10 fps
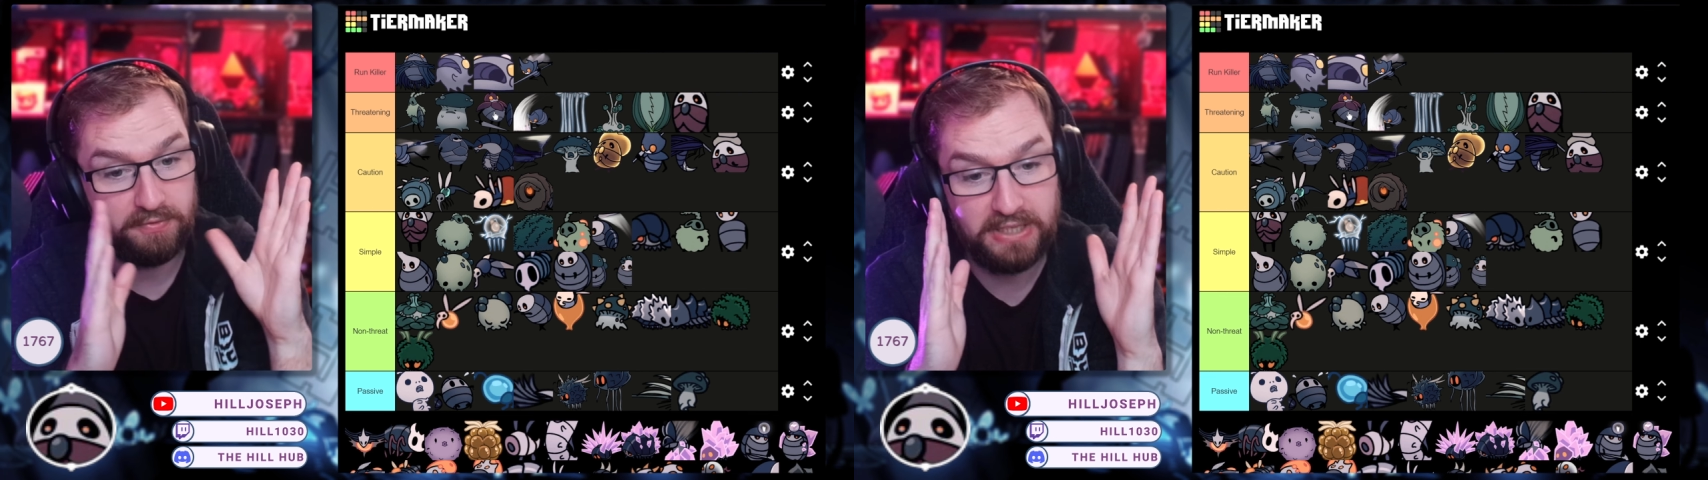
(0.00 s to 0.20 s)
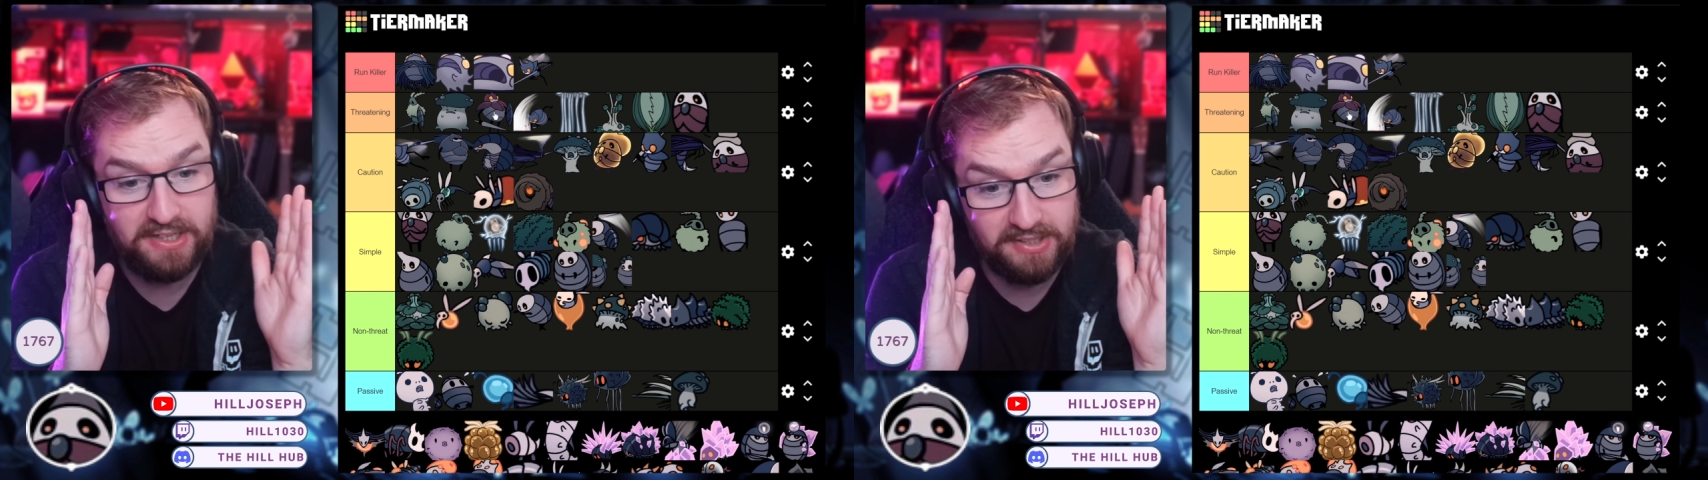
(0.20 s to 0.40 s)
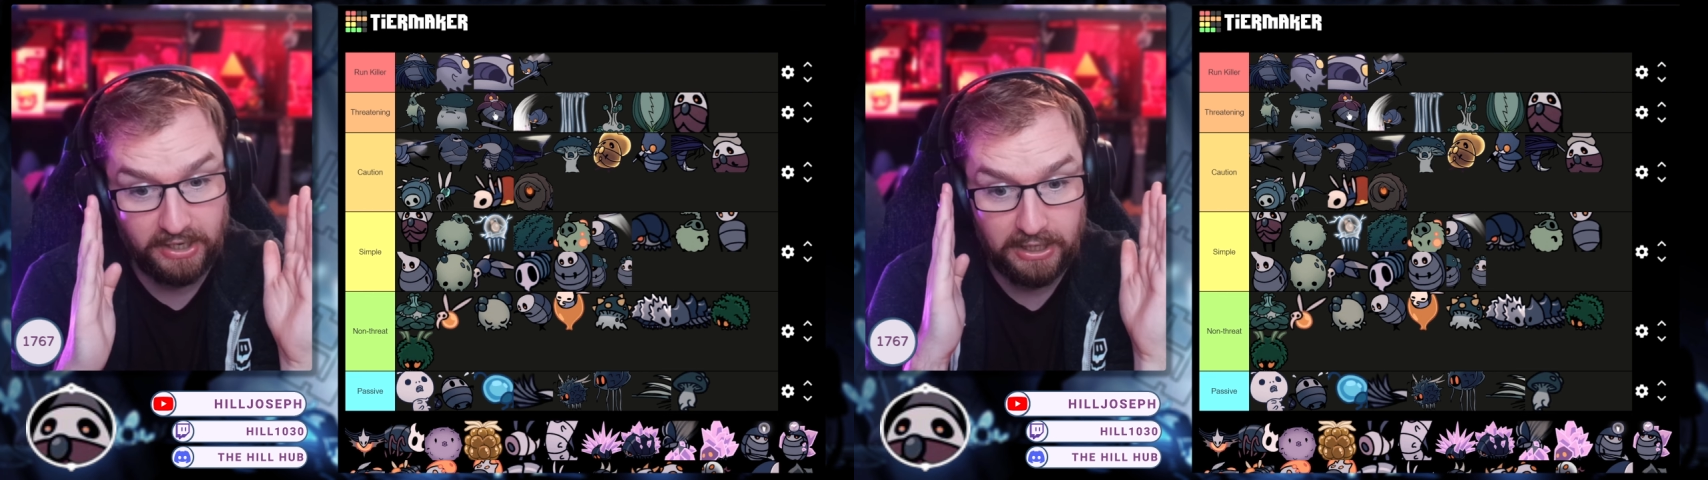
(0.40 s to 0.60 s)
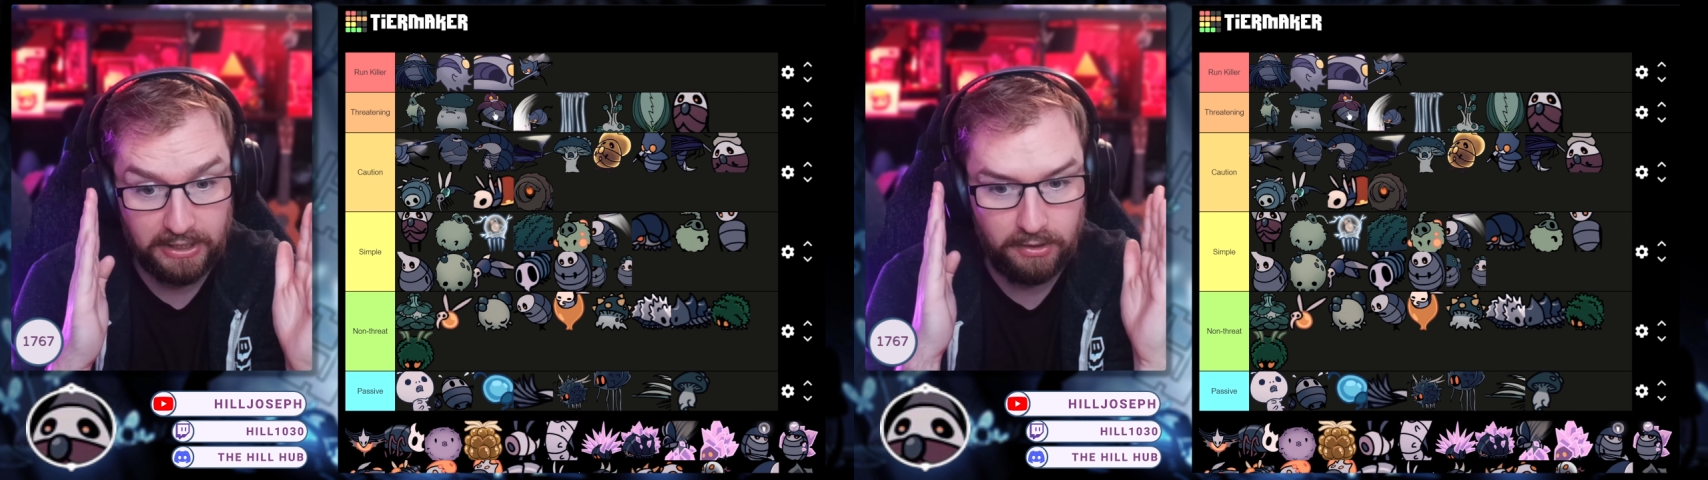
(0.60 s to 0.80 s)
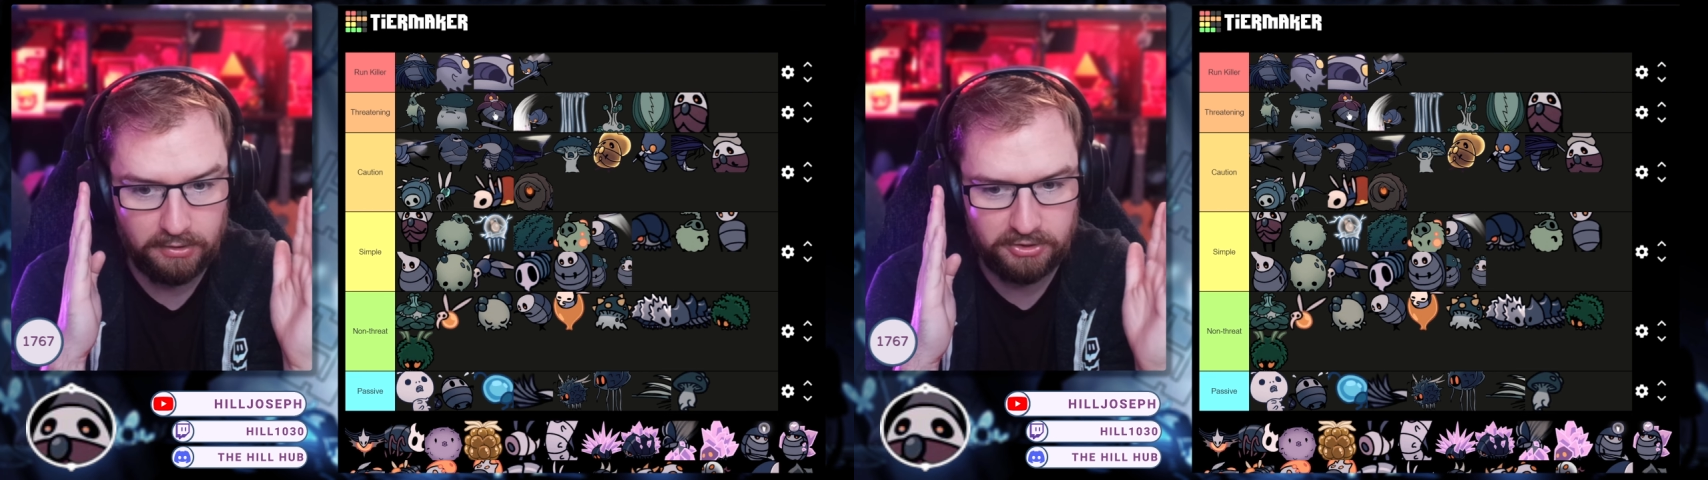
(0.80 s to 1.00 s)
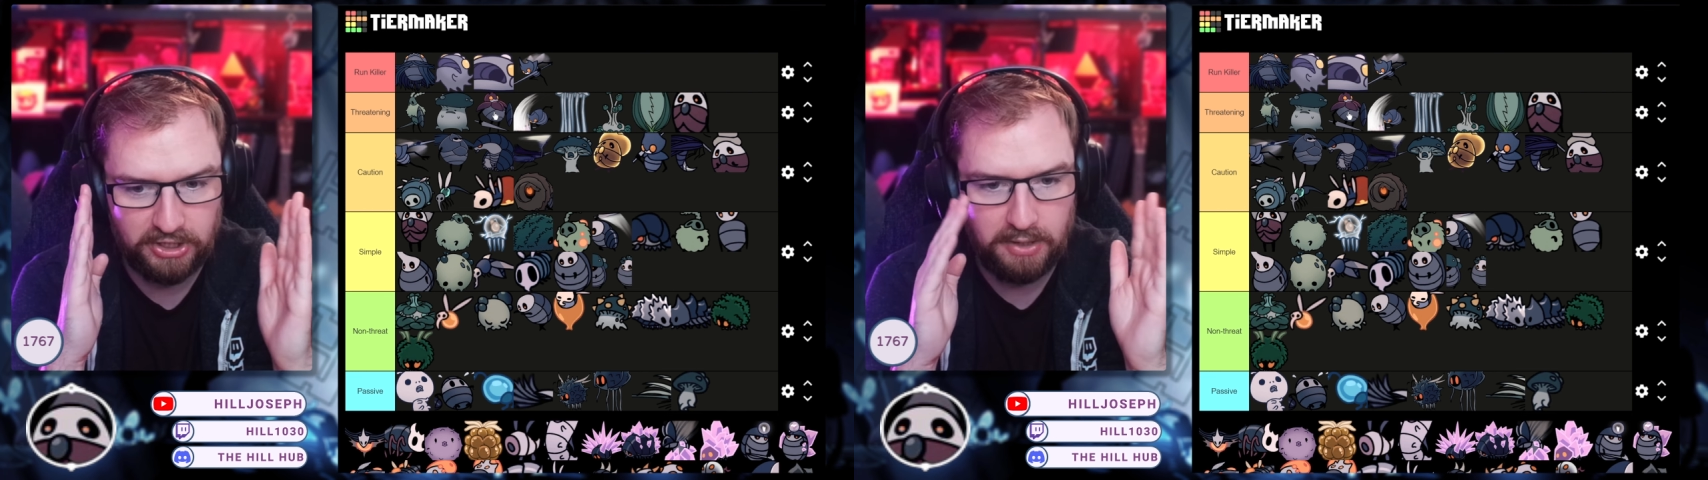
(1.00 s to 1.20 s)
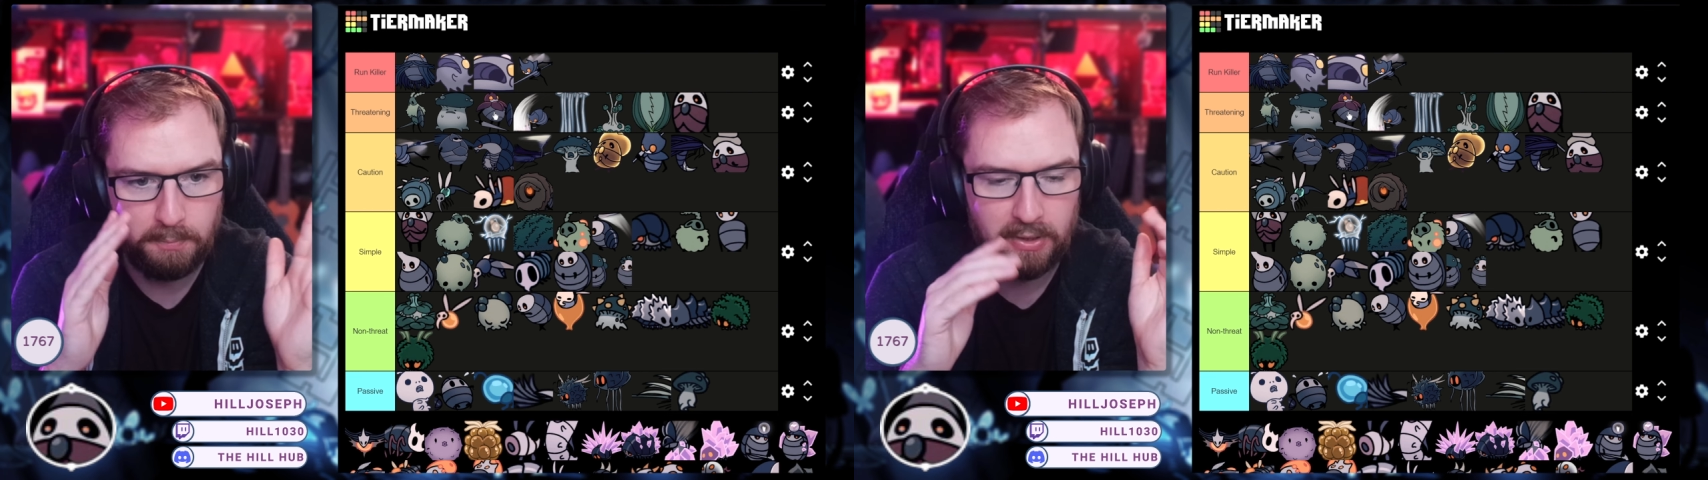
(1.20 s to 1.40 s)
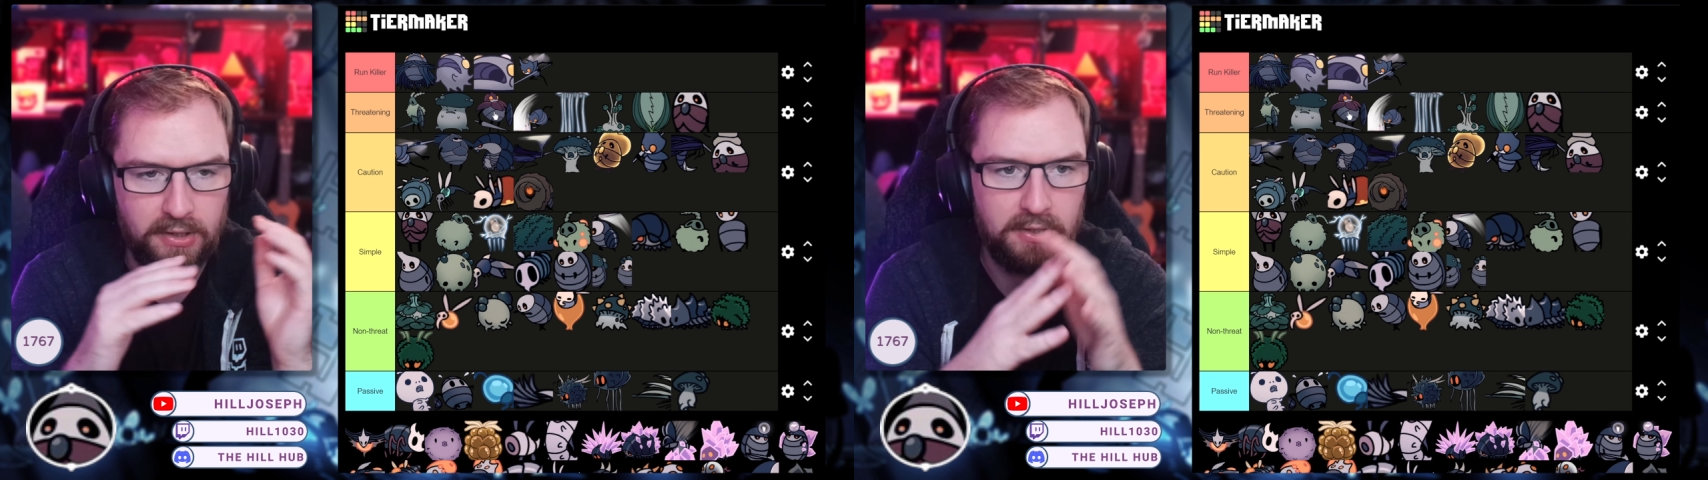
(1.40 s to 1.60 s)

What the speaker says: these in a little chamber.